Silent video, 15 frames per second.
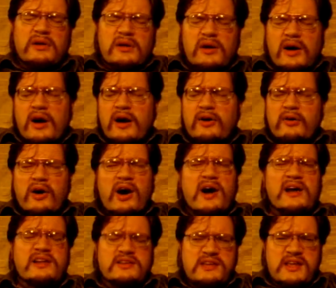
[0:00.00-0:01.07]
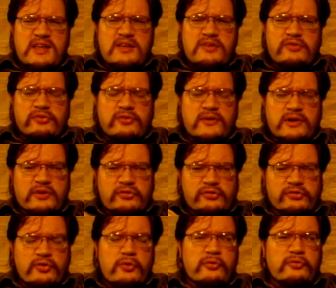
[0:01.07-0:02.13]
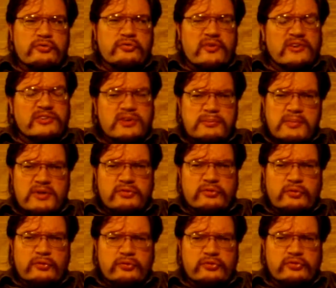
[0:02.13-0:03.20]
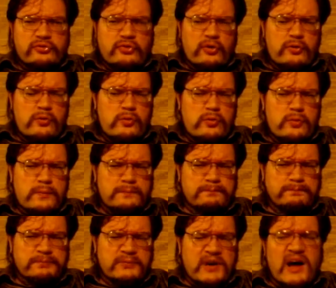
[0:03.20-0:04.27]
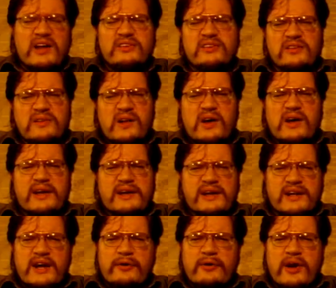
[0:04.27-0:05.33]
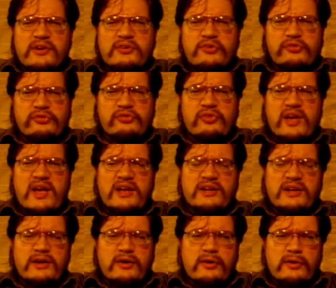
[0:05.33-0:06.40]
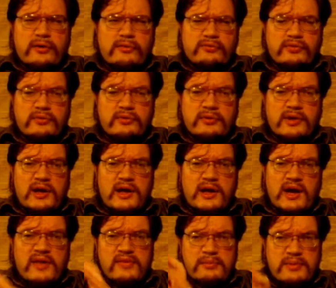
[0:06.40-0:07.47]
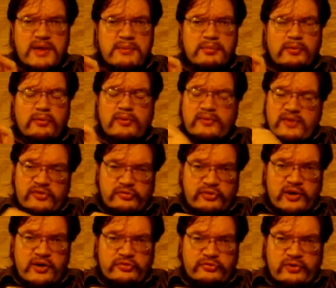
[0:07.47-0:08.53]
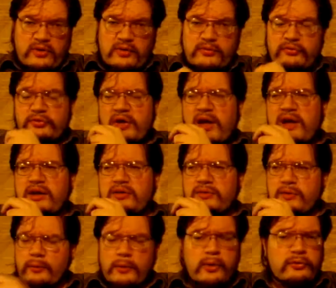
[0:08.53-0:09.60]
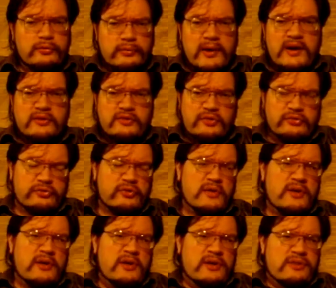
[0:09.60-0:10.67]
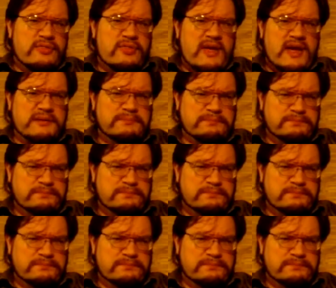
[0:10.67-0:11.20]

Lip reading: are ideas that are so fundamental, so underlying in our understanding of other people and thusly ourselves and the world around us, that